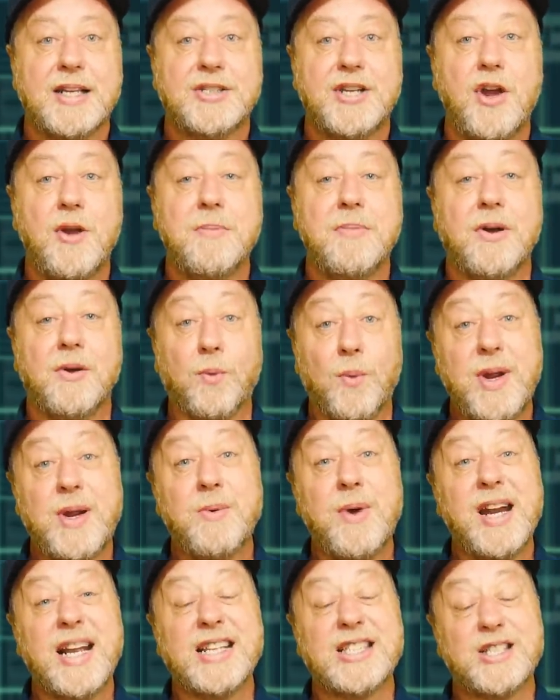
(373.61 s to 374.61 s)
So we
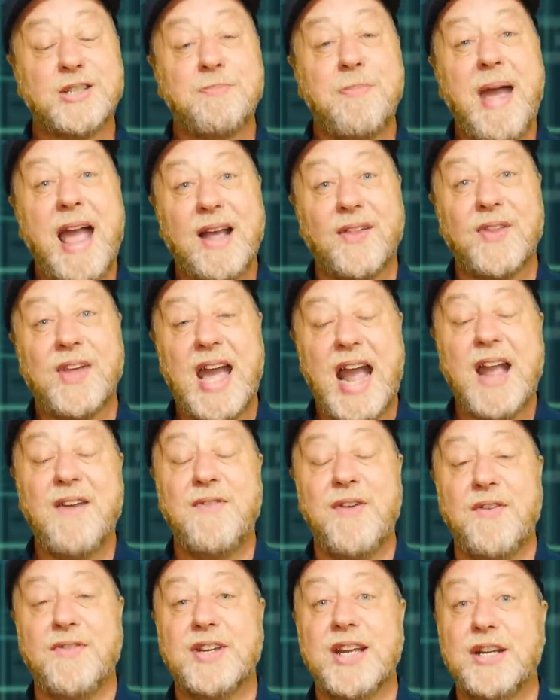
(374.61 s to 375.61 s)
would expect the
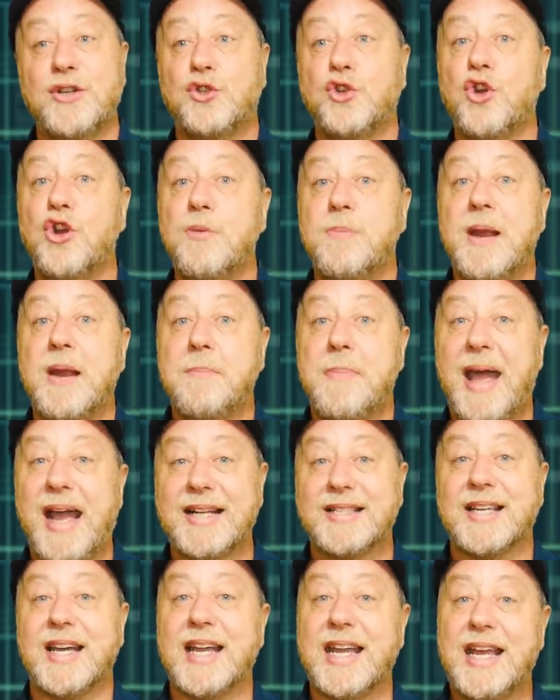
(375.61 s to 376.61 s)
A15 to be
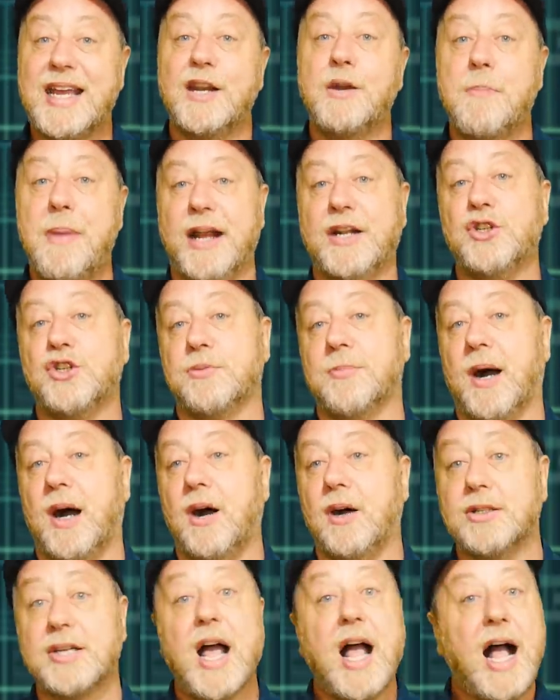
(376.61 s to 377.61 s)
better in
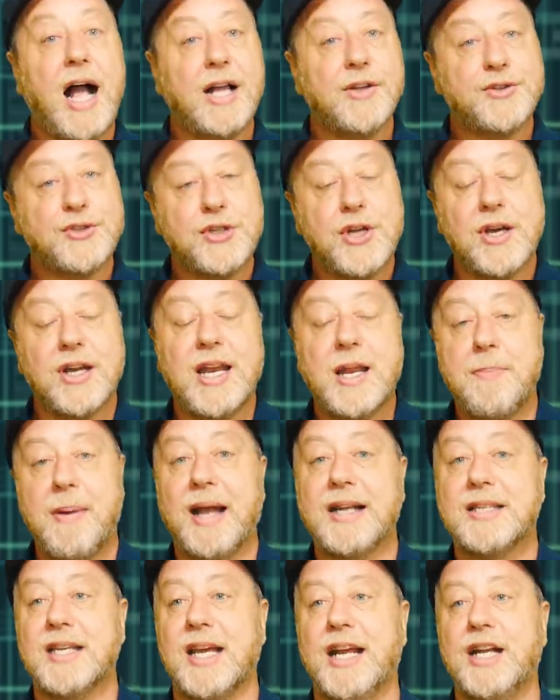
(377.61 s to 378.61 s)
benchmarks and certainly
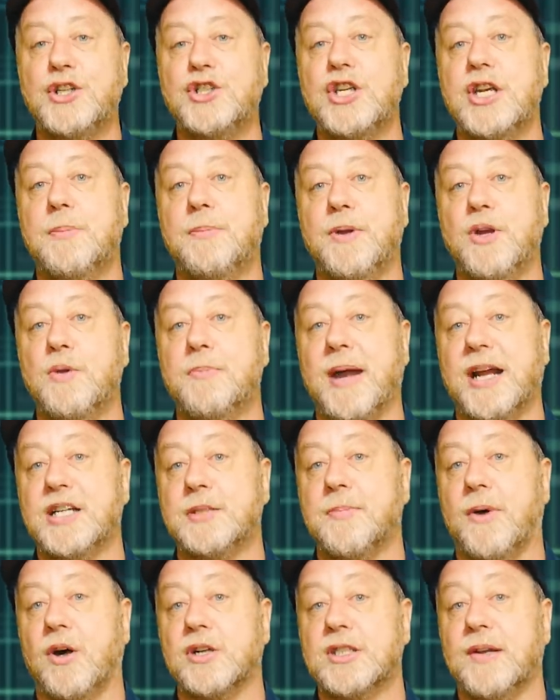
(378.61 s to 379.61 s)
better in GPU
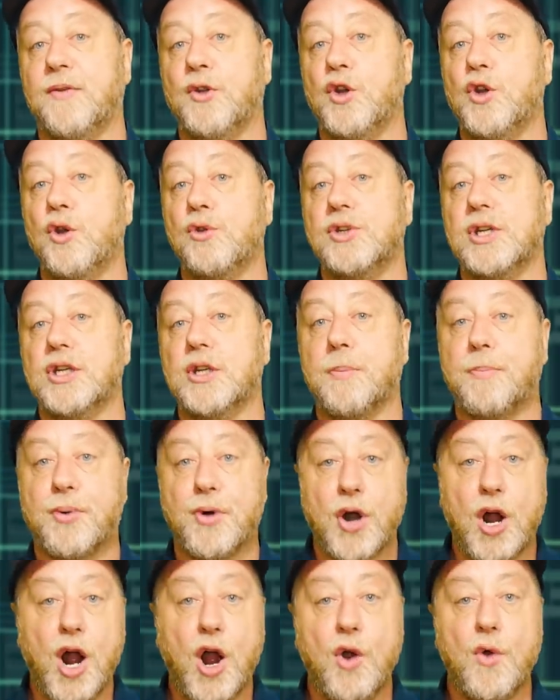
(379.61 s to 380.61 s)
benchmarks if you're using the
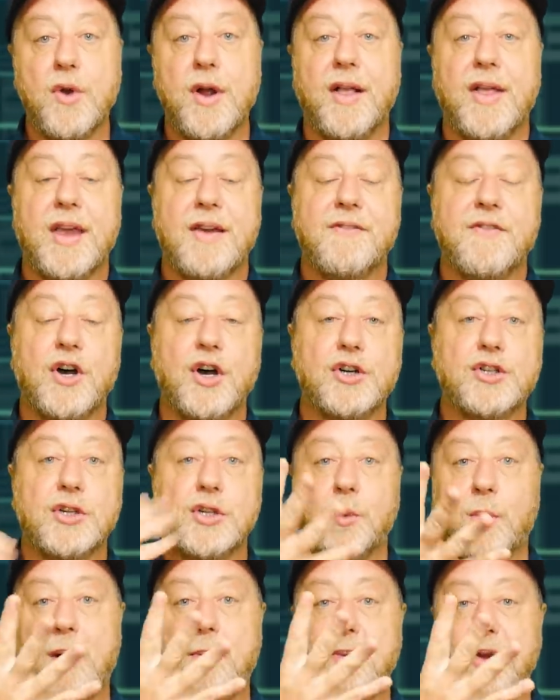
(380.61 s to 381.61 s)
Pro
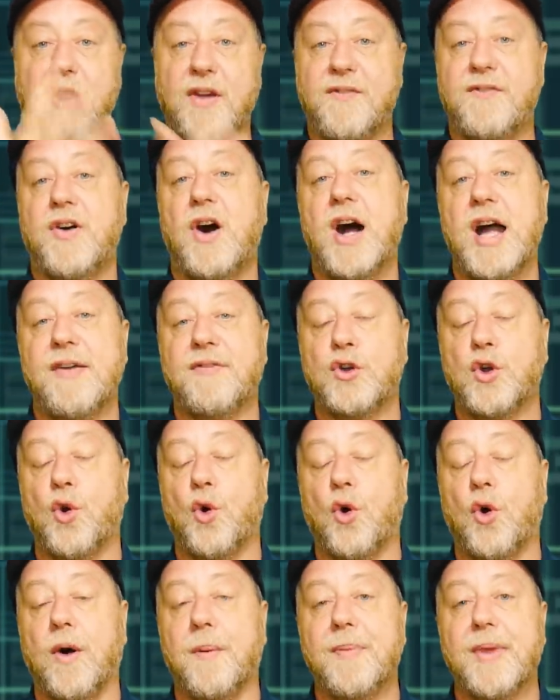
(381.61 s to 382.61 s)
version, the one with the five
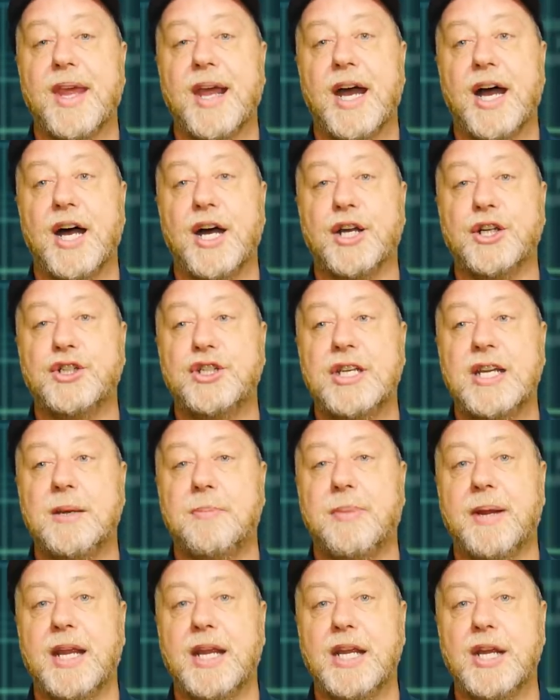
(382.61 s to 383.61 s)
core uh,
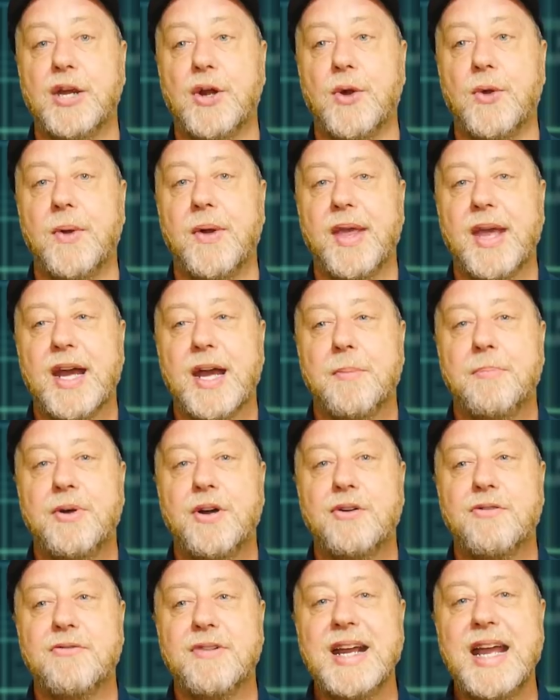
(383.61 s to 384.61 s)
GPU.
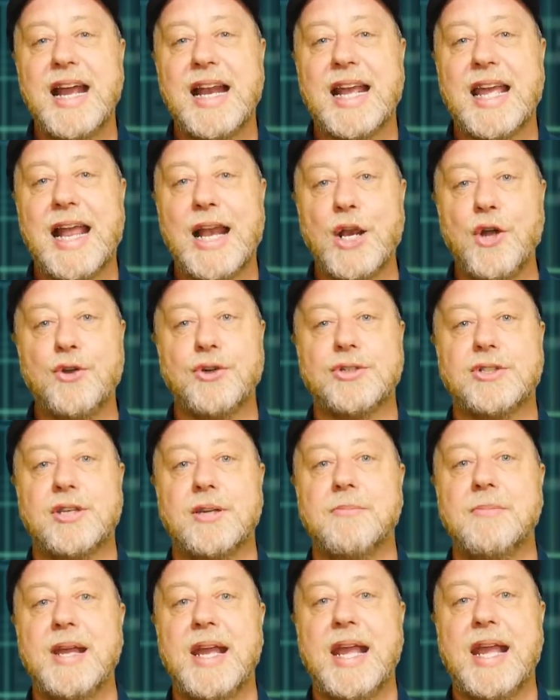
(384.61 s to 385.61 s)
But really, it looks
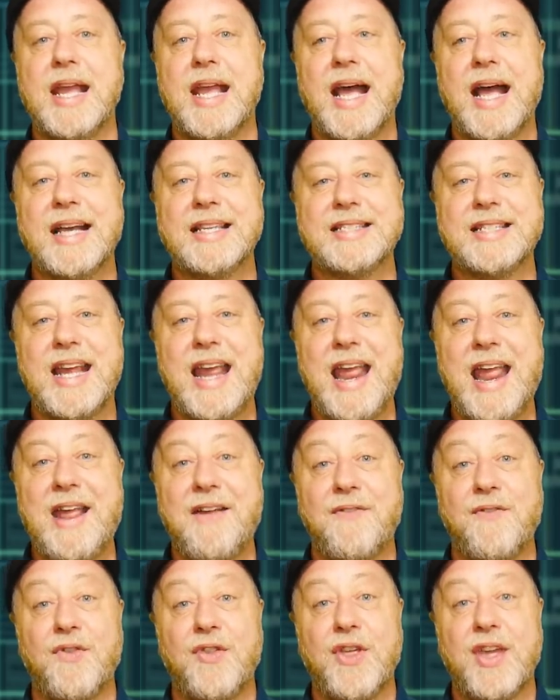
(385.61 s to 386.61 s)
to me as
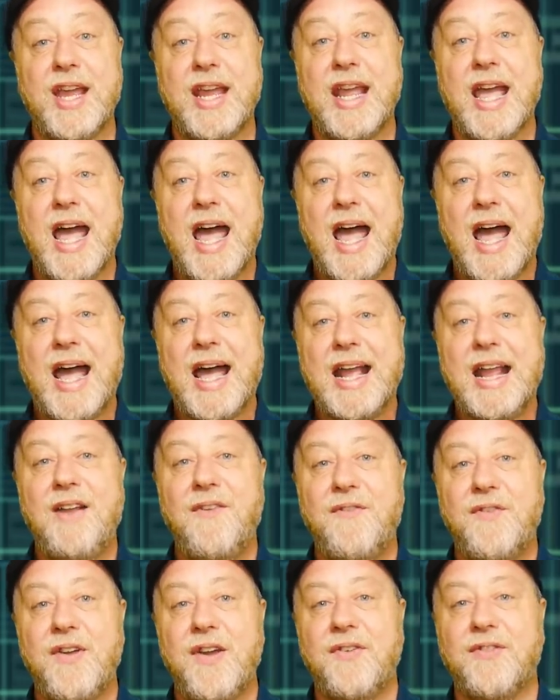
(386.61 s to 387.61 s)
if the
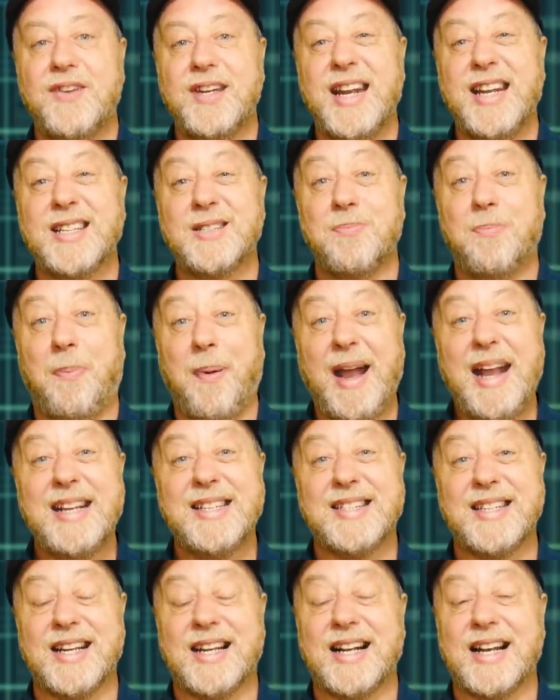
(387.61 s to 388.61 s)
A15 has
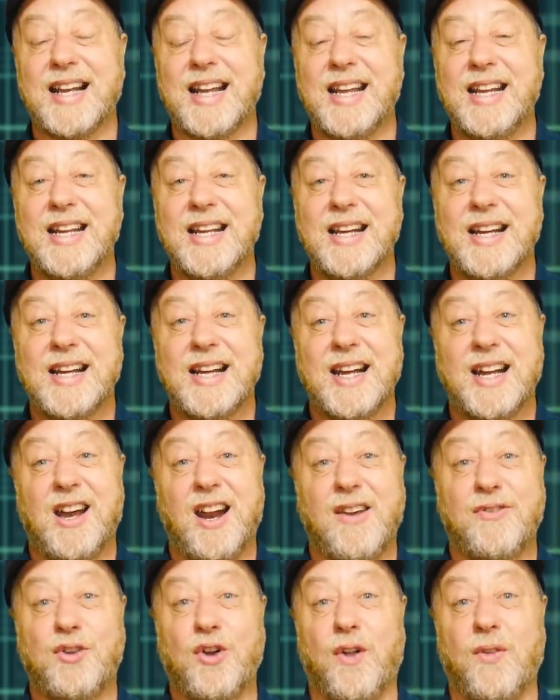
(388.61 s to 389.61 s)
basically
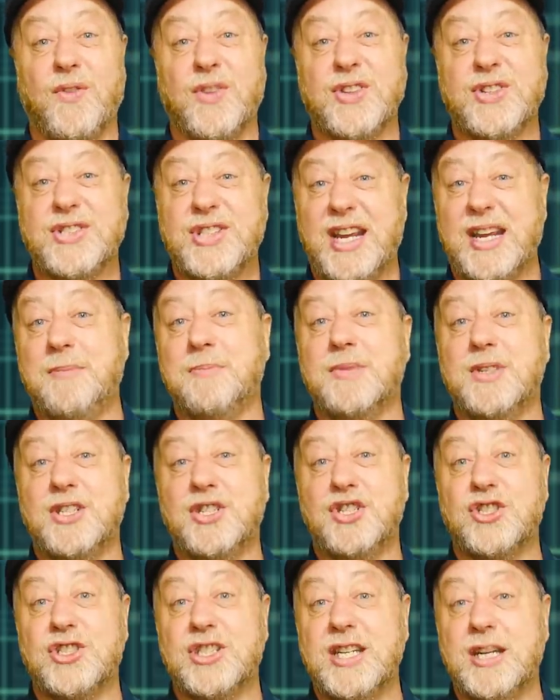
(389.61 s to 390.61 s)
kind of got the same
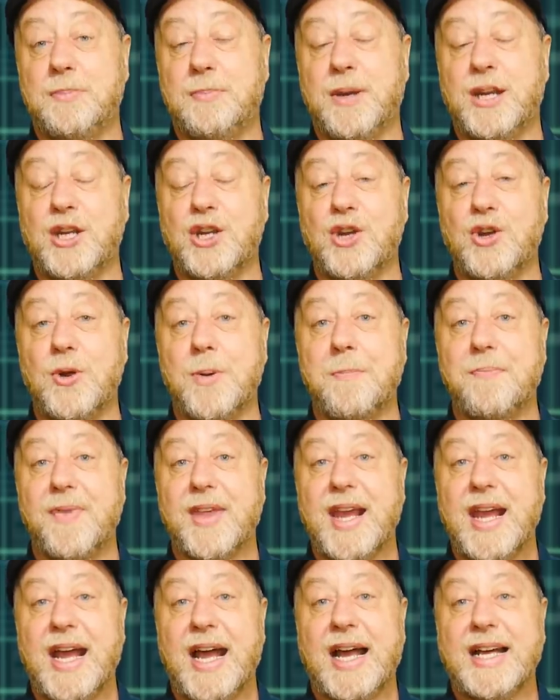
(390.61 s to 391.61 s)
CPU
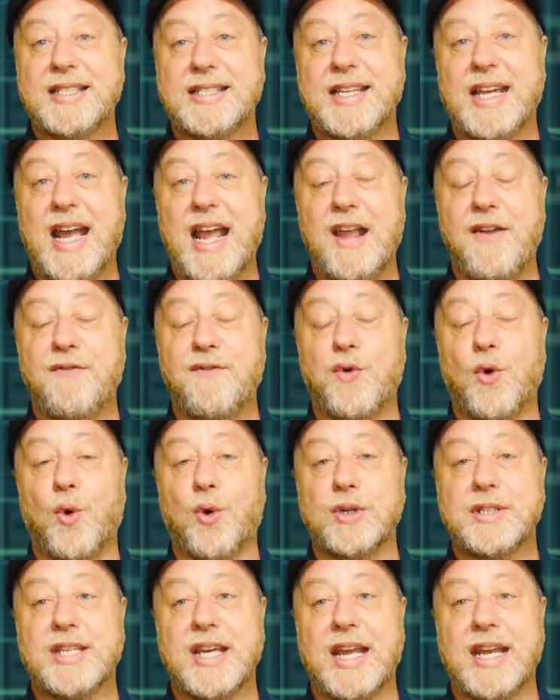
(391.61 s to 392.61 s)
as the
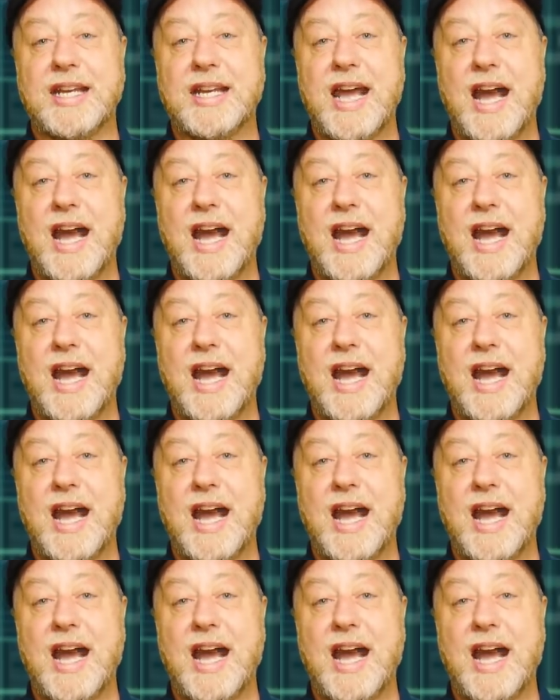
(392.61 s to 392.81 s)
A14.